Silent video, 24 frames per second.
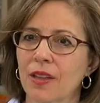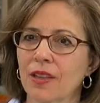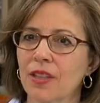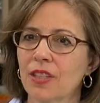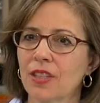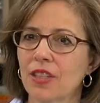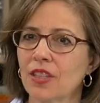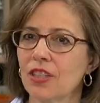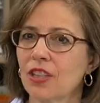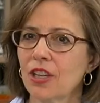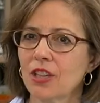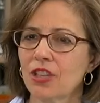
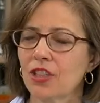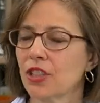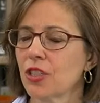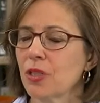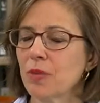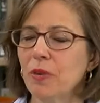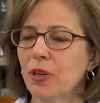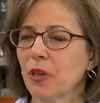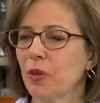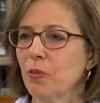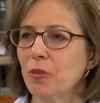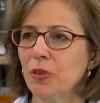This is not just
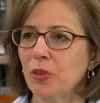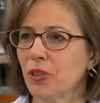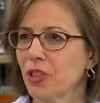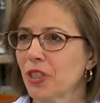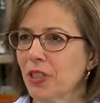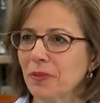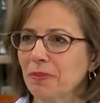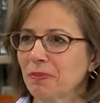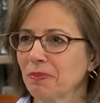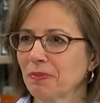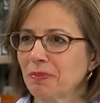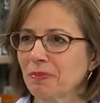about a
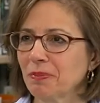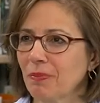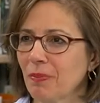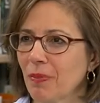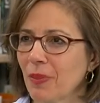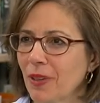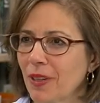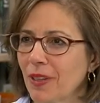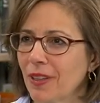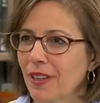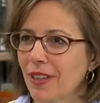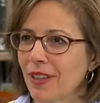building.
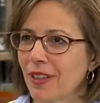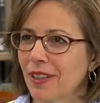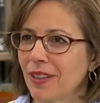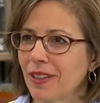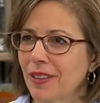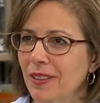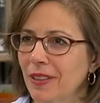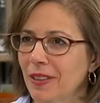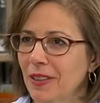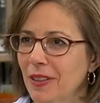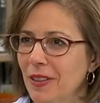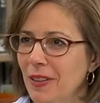It's
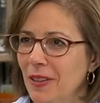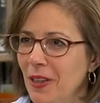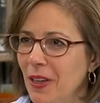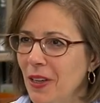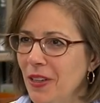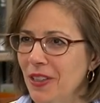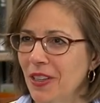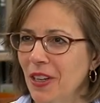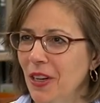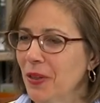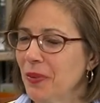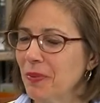not just about a
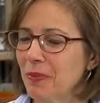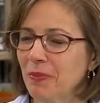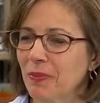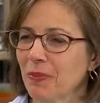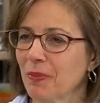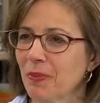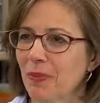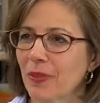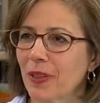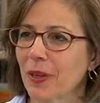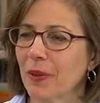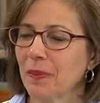building.
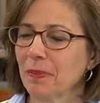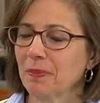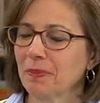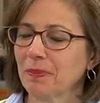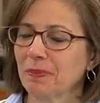Yeah. yeah.